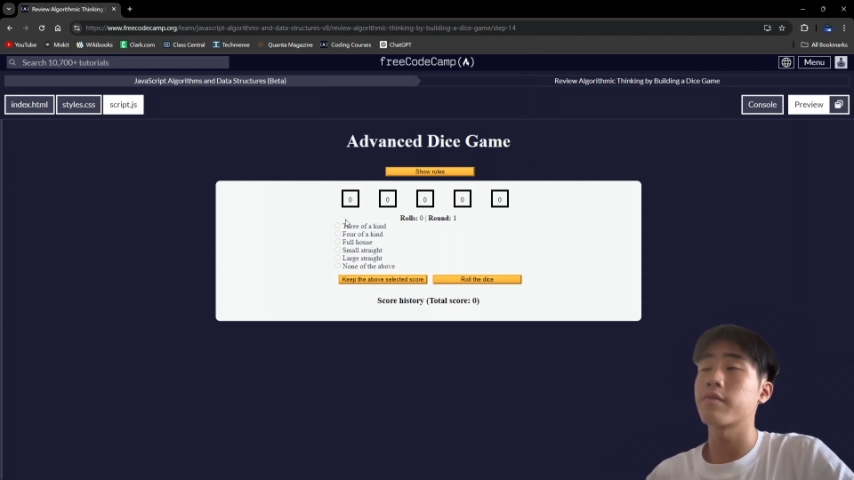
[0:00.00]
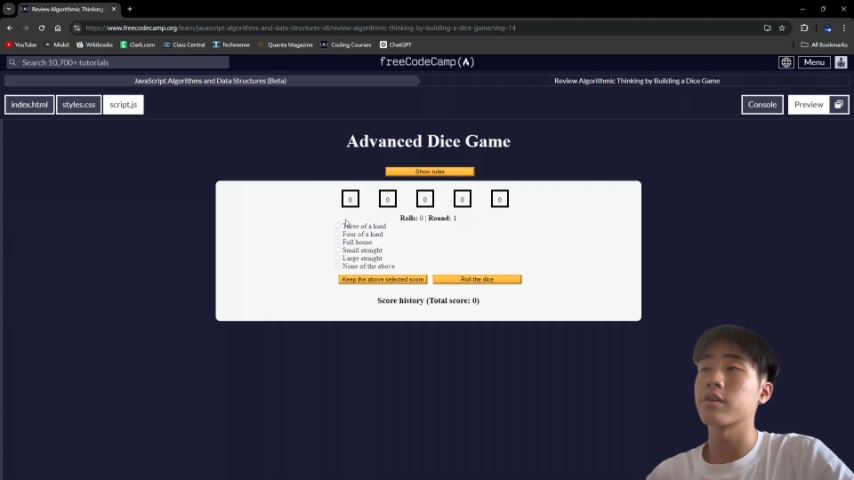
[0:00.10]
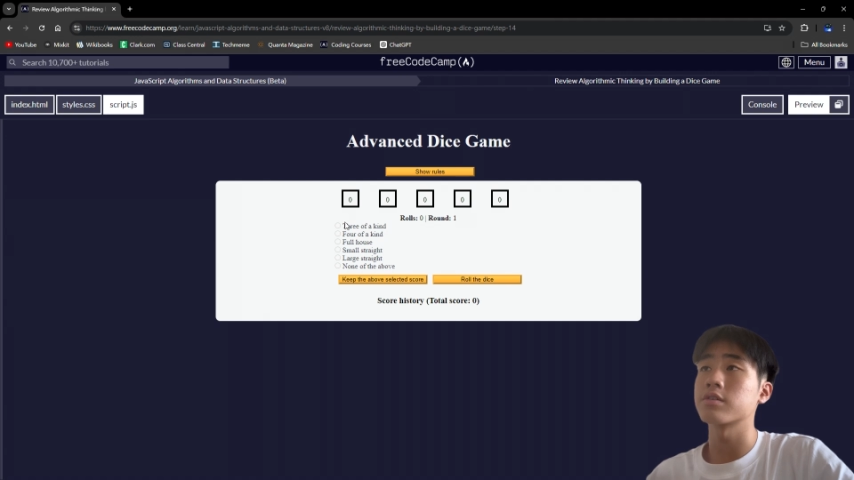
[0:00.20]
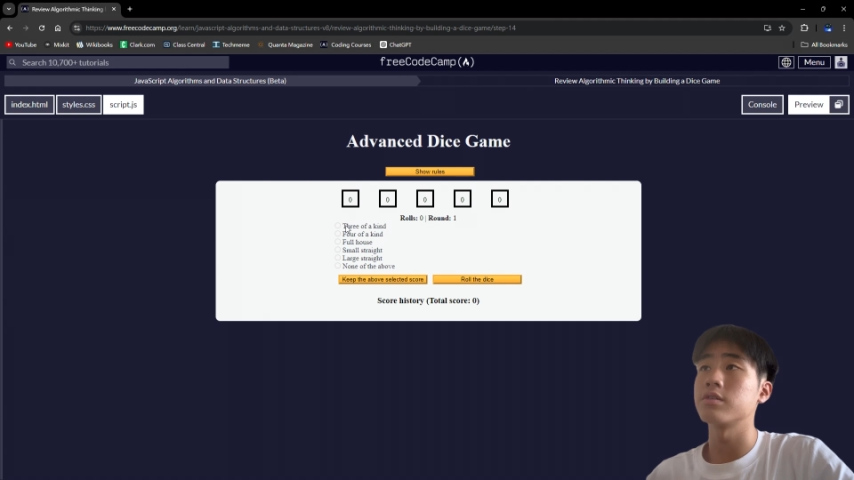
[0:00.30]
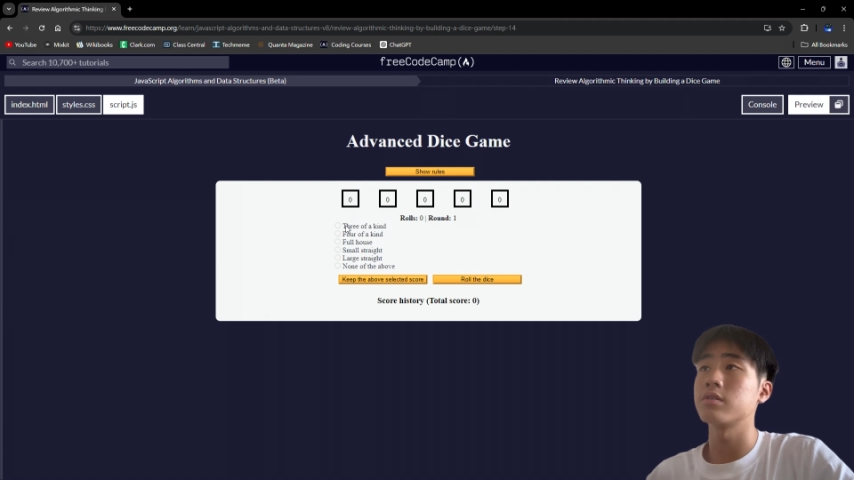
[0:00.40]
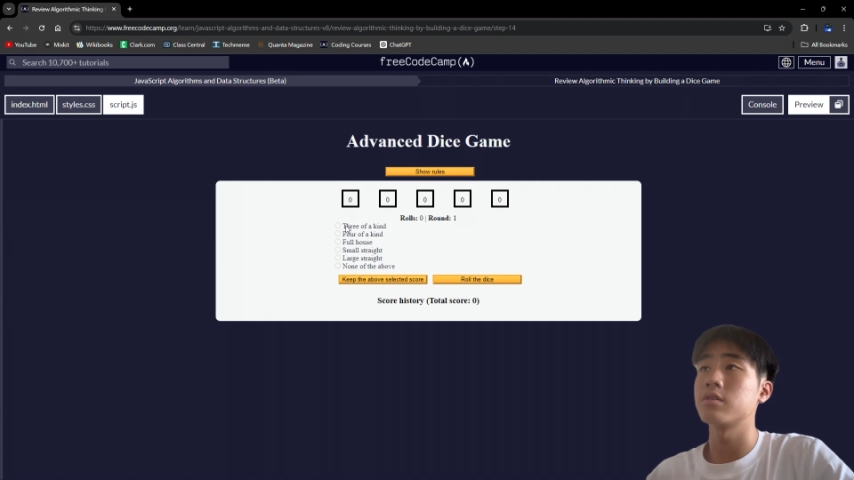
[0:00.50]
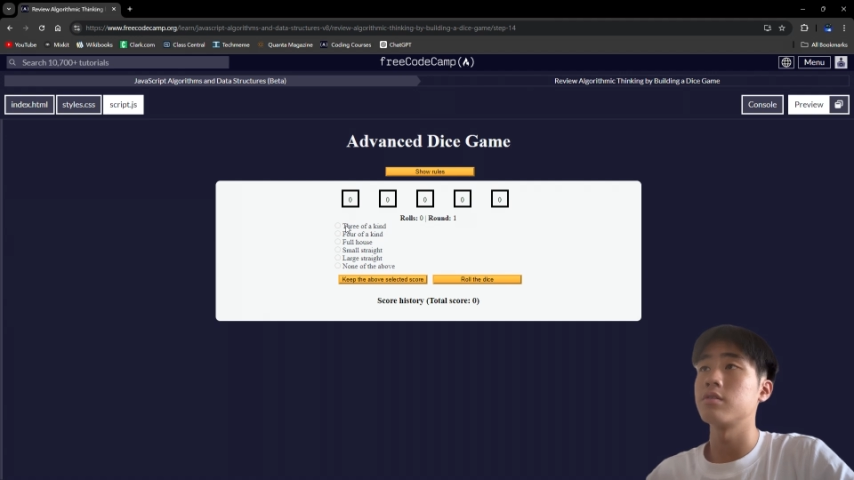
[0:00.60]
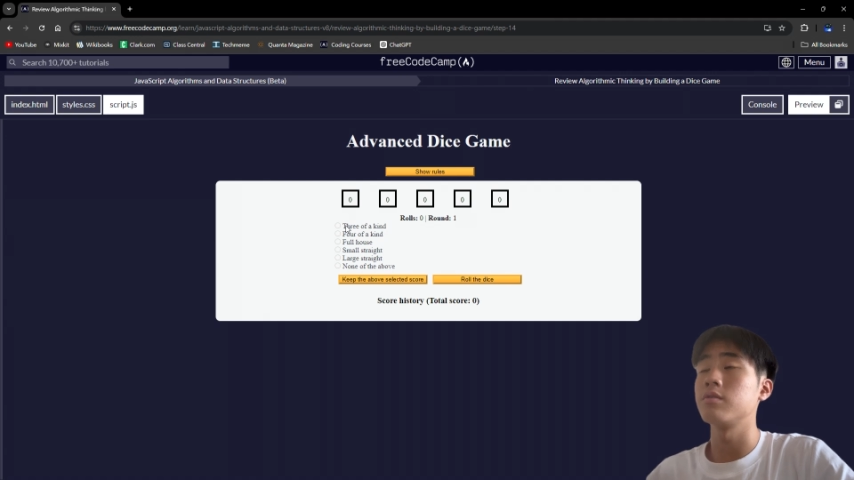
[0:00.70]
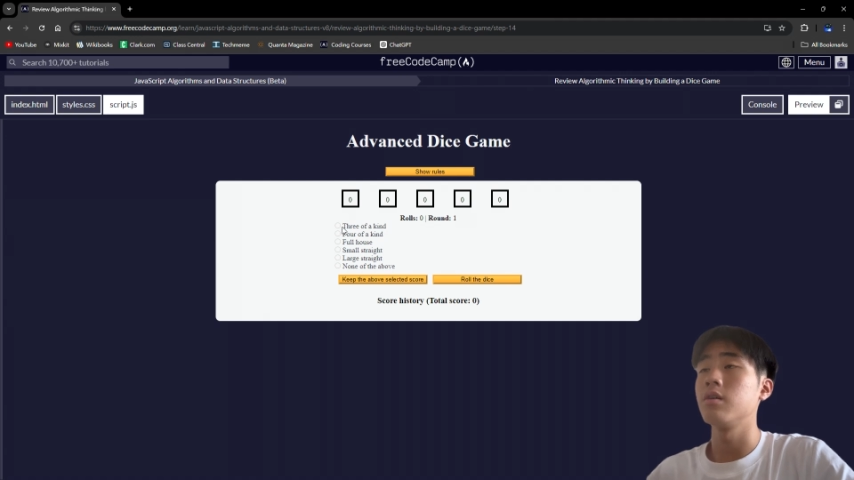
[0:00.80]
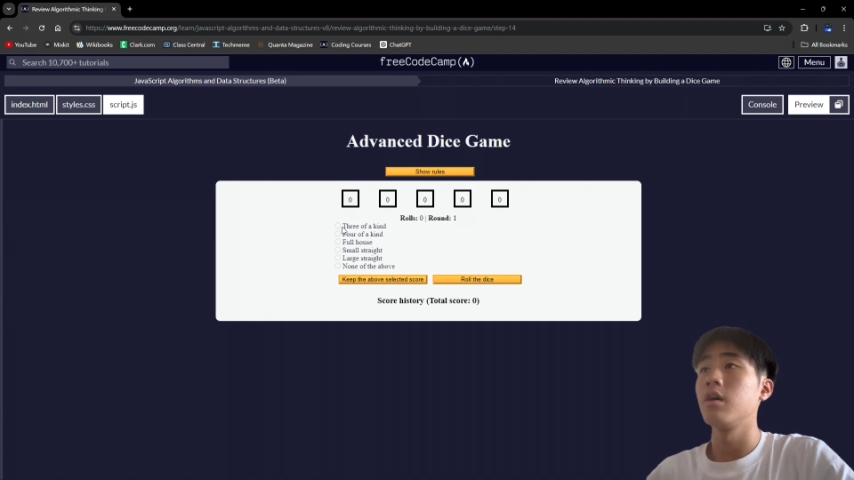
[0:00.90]
function
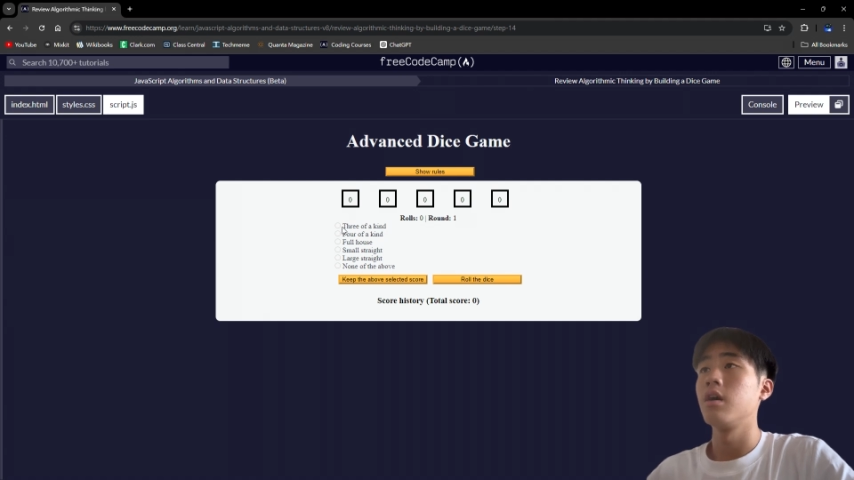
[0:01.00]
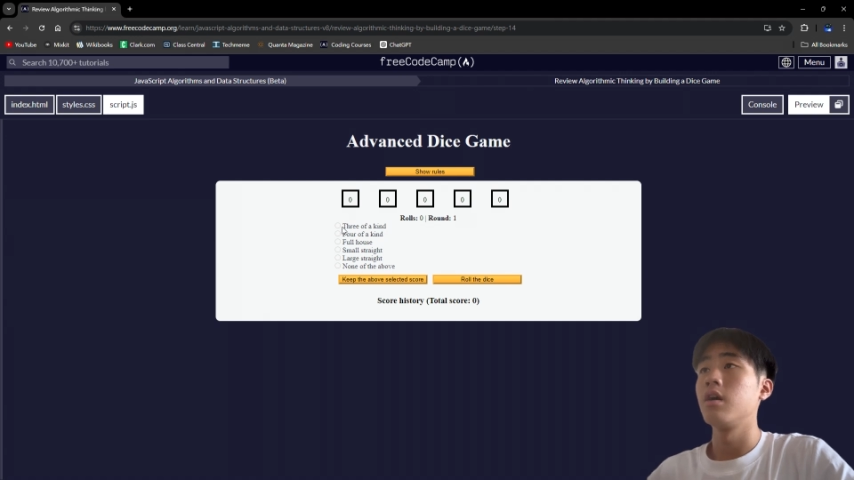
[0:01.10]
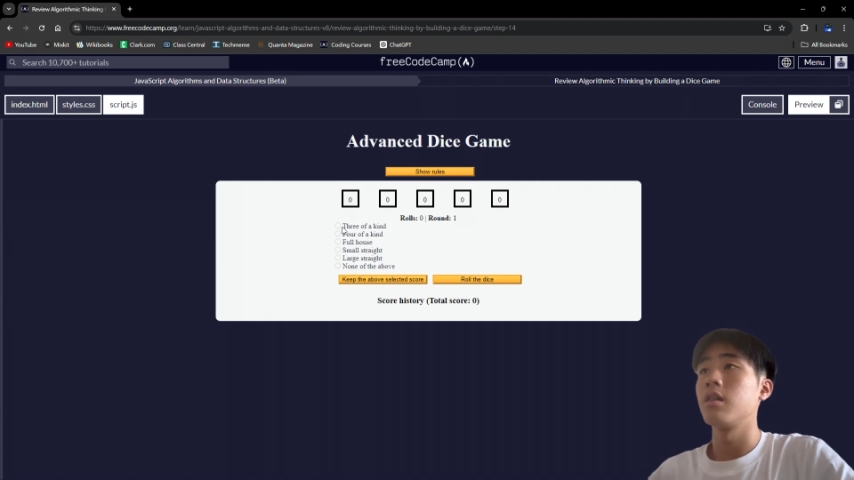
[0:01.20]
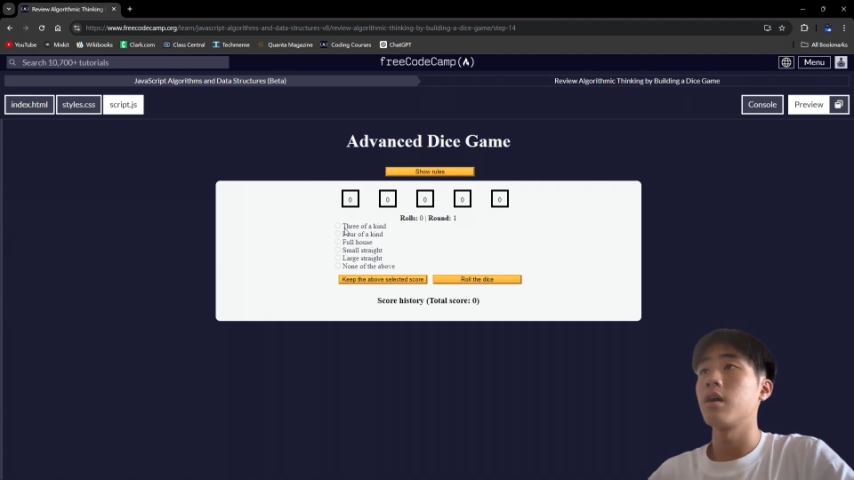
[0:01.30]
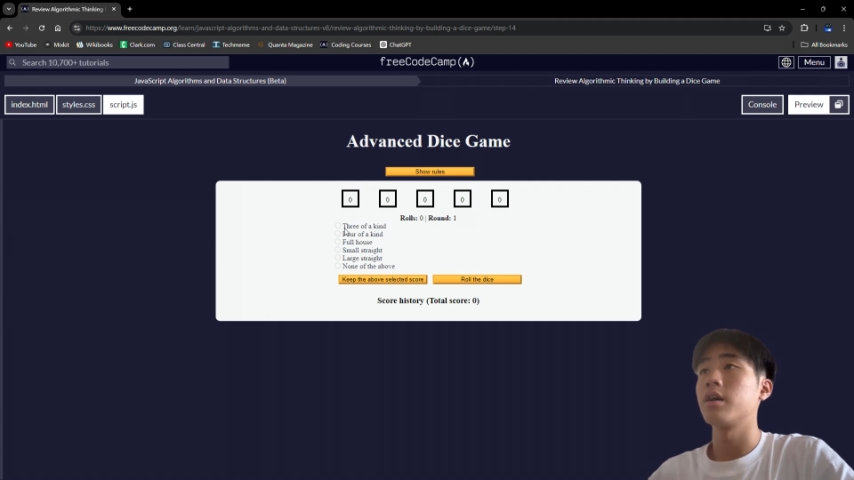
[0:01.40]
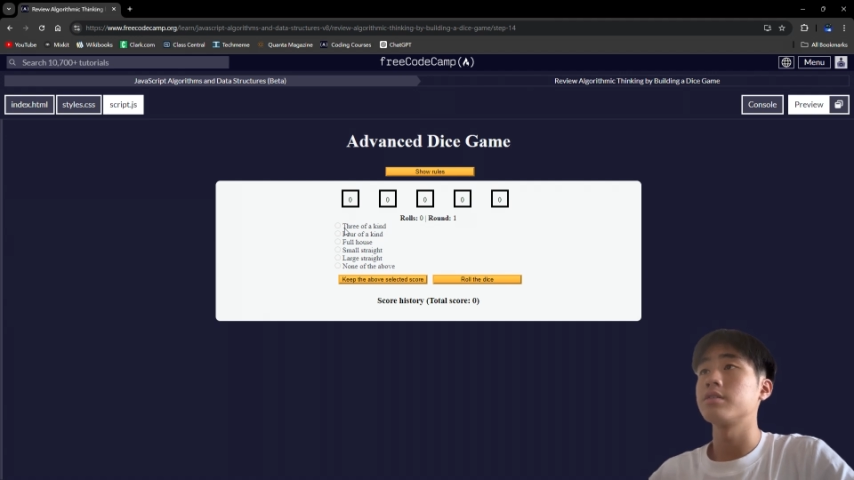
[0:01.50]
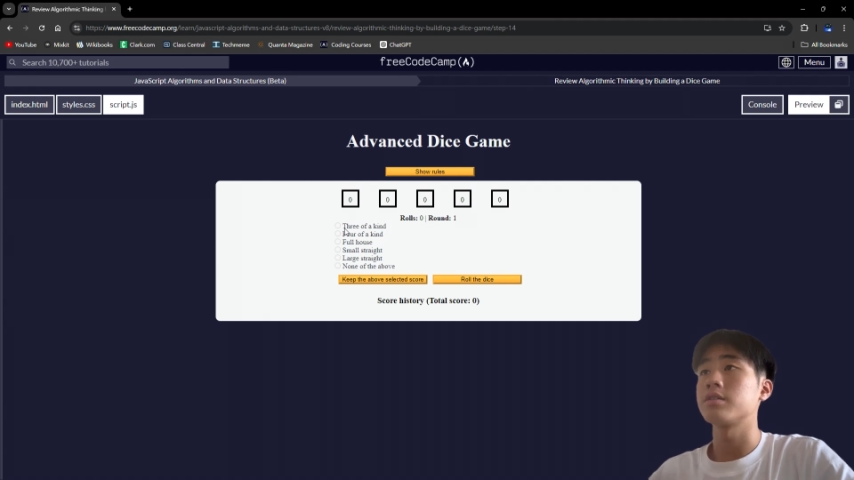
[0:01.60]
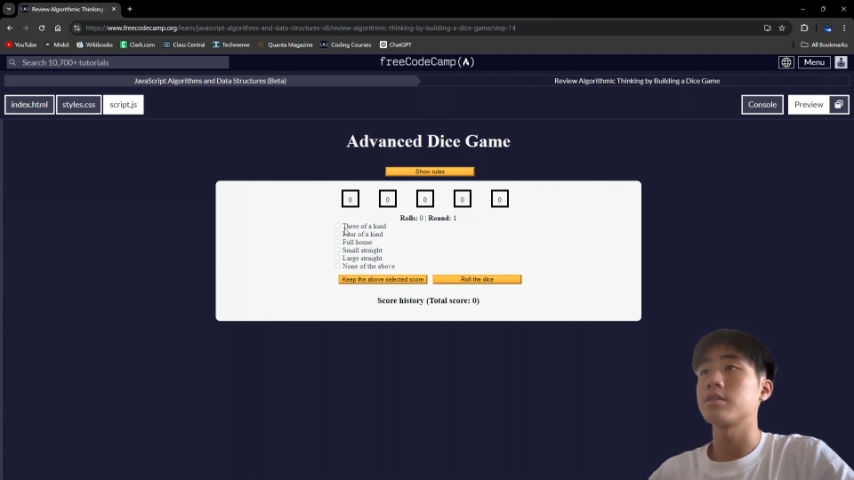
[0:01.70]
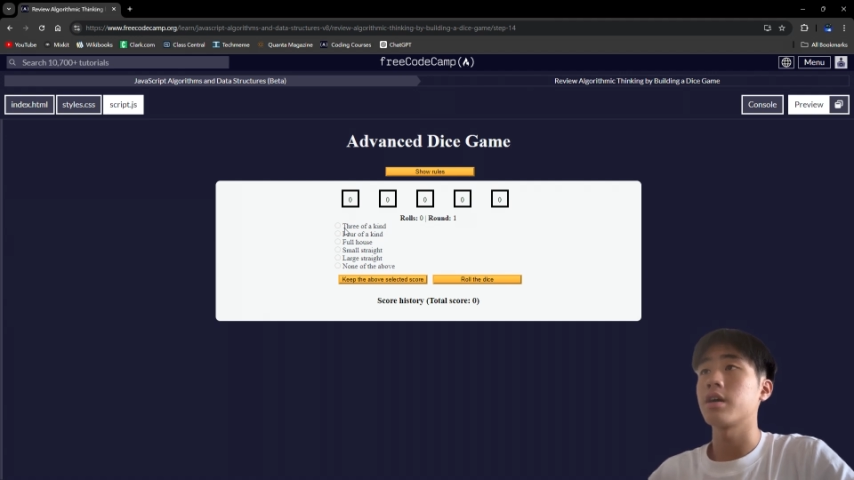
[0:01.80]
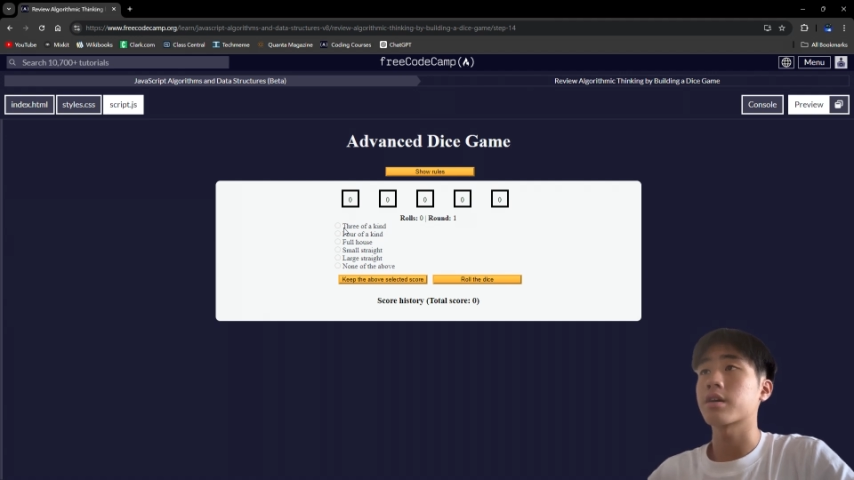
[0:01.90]
to
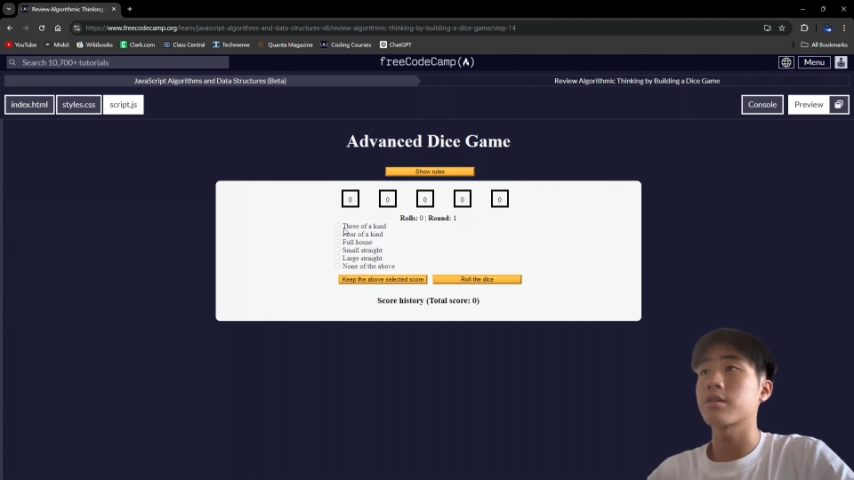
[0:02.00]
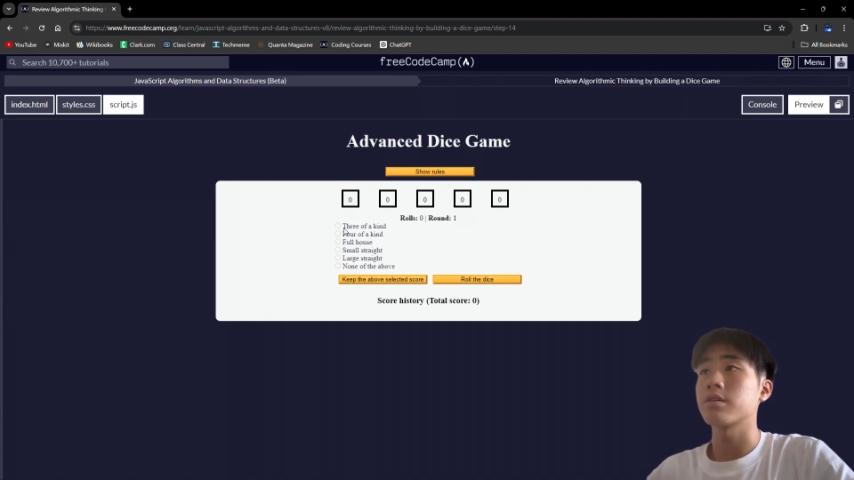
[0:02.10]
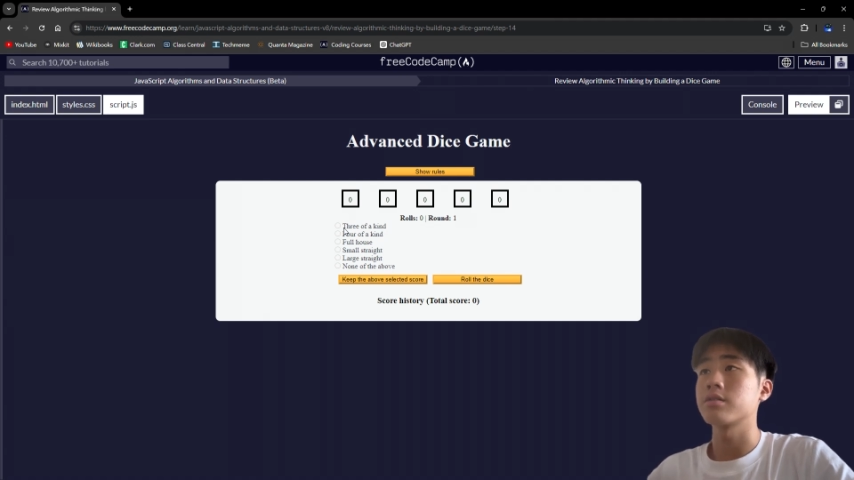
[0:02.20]
detect